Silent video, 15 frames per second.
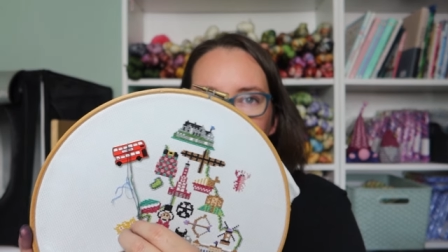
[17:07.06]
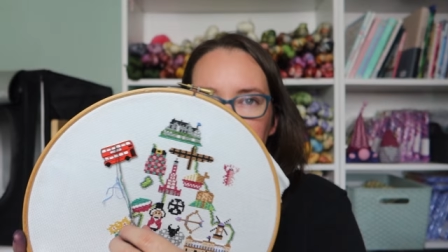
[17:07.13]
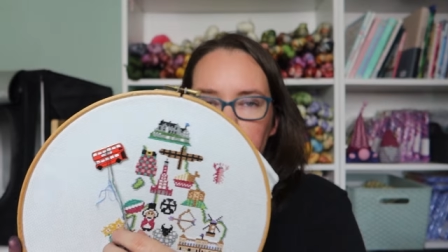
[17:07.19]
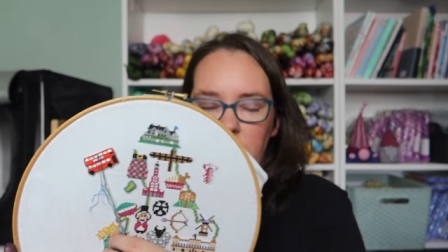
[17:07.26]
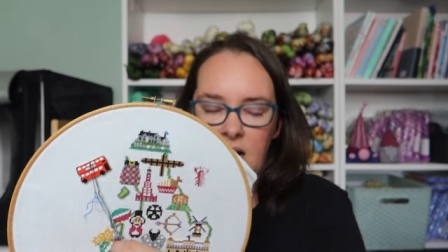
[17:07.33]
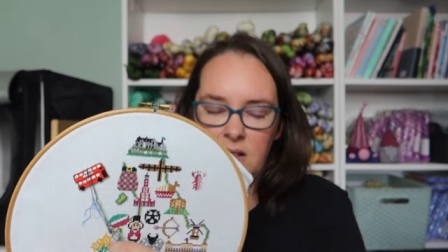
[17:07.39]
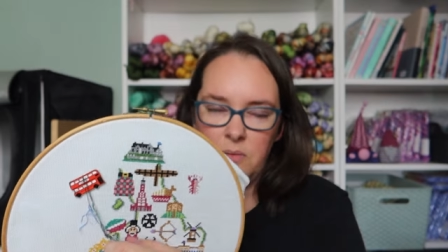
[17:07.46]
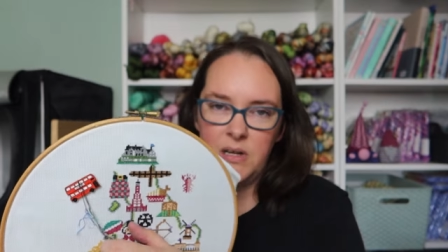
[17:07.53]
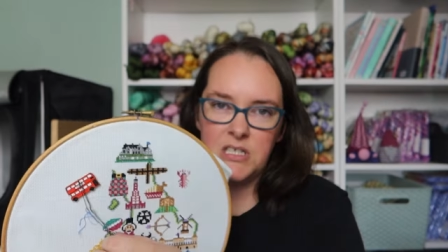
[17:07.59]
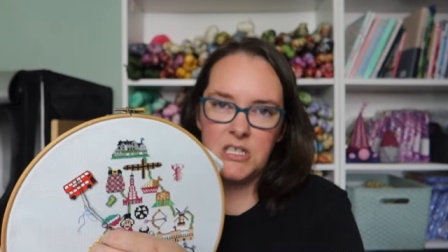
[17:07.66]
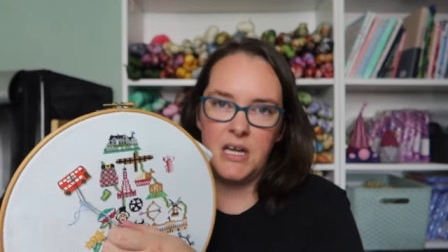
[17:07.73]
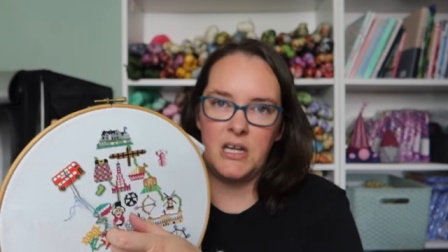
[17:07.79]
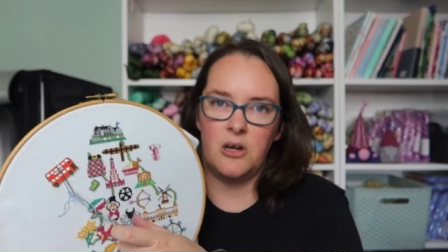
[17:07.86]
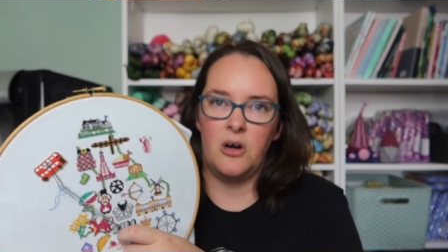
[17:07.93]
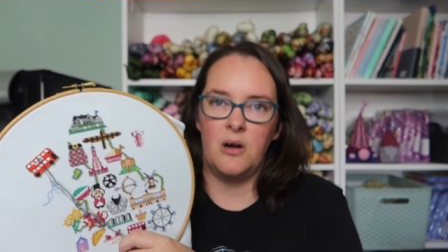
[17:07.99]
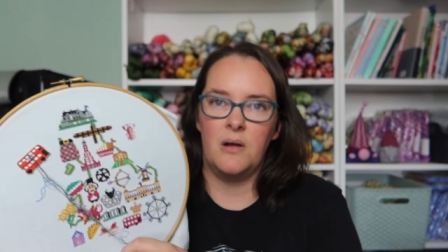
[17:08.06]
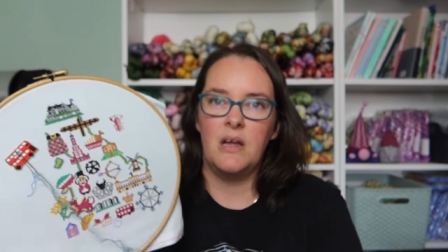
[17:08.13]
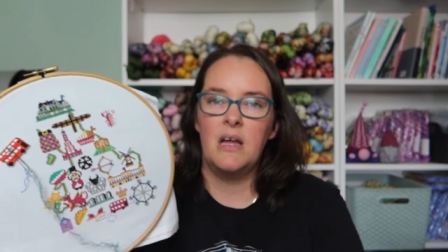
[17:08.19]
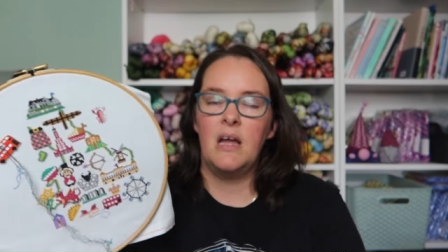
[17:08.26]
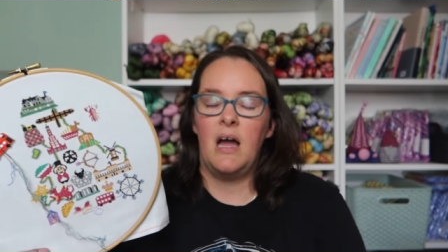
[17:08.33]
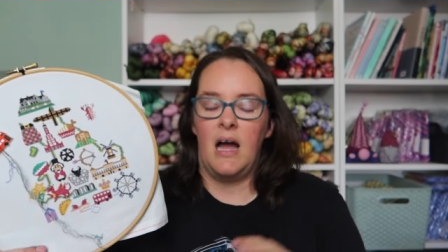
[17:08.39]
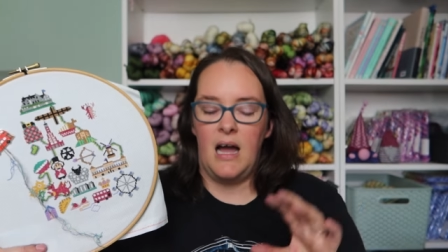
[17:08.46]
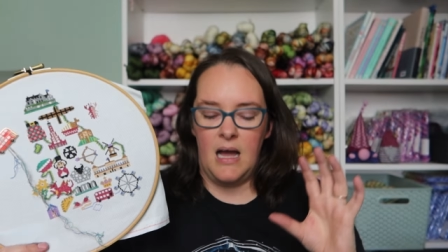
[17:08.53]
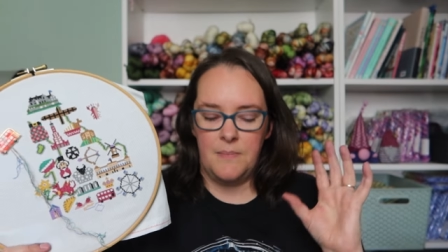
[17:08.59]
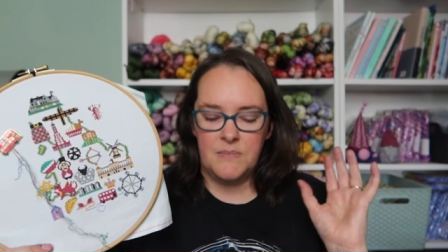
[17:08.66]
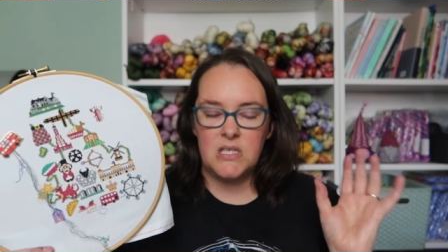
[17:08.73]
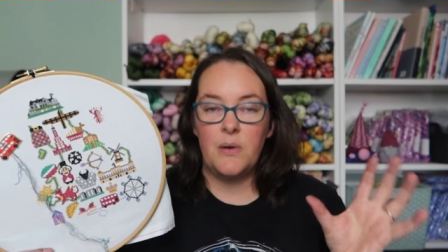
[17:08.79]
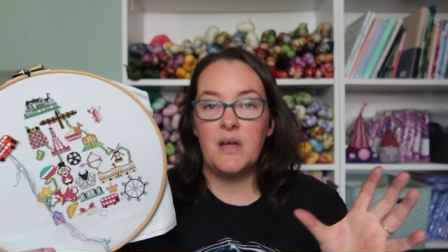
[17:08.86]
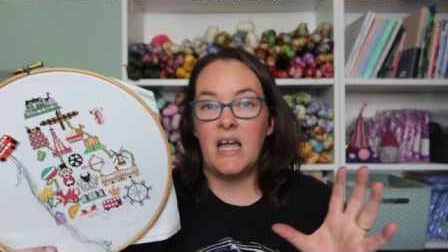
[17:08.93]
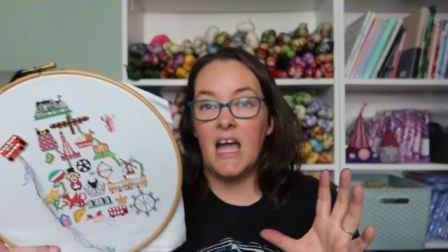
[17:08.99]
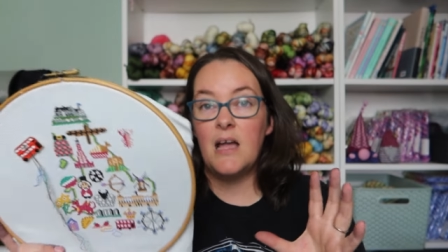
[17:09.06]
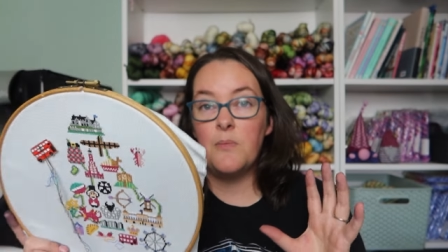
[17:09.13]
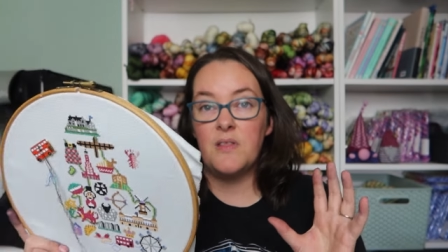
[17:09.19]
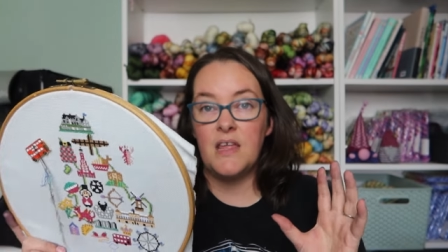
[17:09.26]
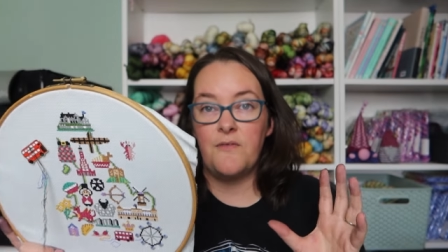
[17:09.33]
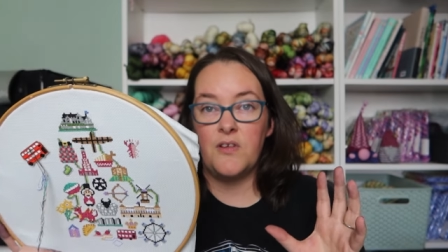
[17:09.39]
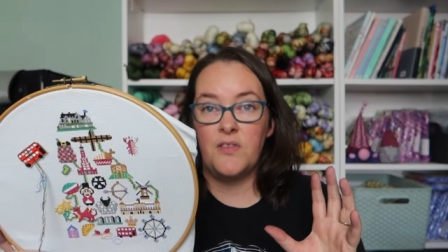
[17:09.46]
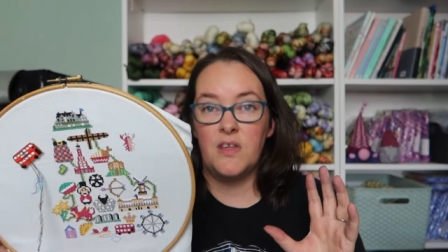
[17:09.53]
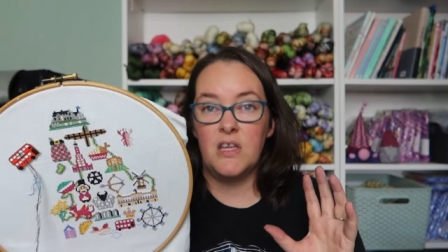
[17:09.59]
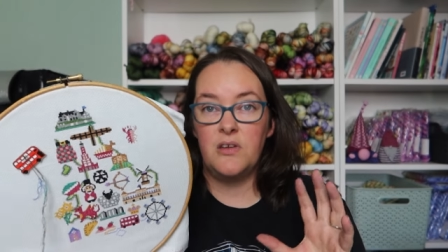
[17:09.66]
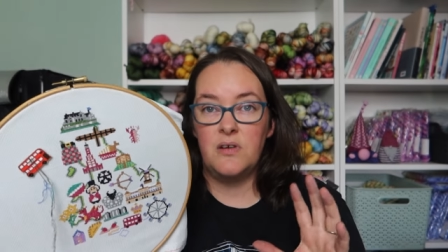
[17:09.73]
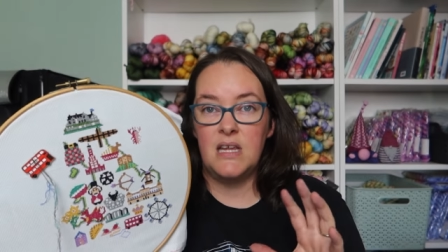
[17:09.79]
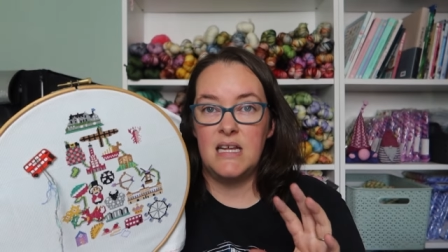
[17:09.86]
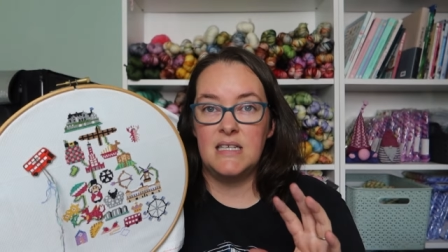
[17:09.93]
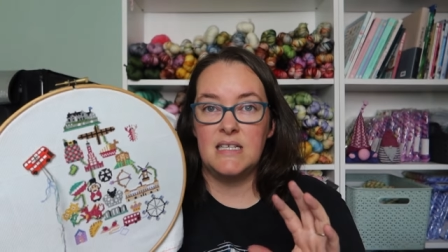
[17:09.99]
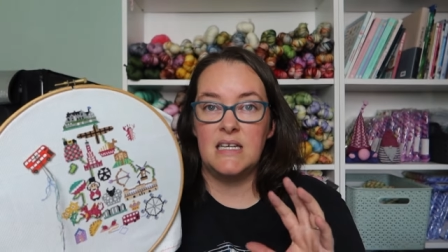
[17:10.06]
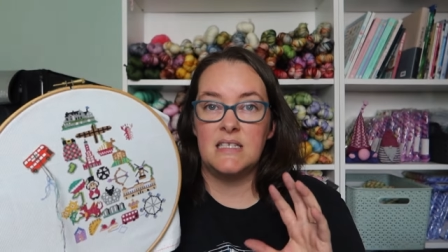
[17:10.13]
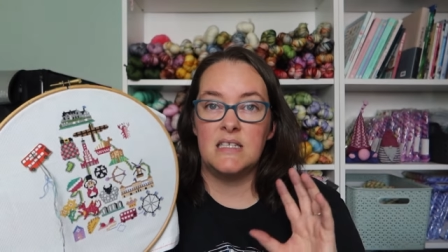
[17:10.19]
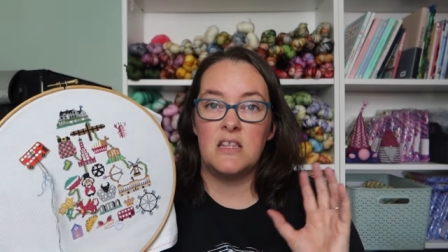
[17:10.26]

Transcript: as well, which I got. So it came with everything you needed.